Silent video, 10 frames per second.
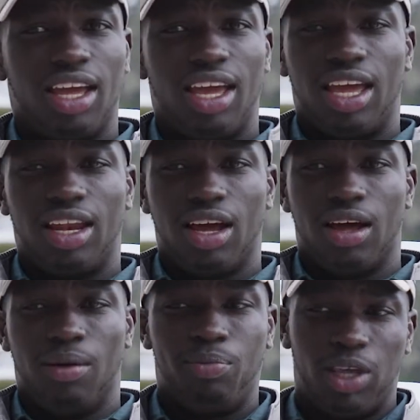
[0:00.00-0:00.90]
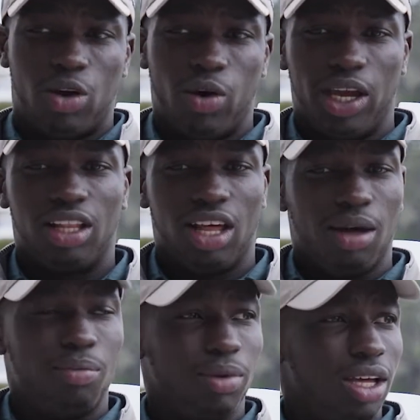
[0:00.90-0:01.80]
at Ikoyi
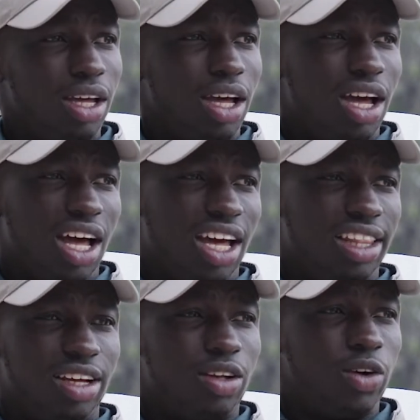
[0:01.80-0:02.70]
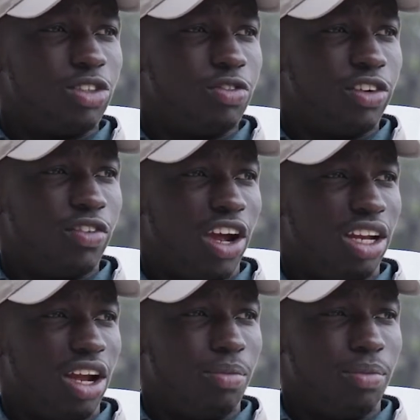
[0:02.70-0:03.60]
Club, the course very near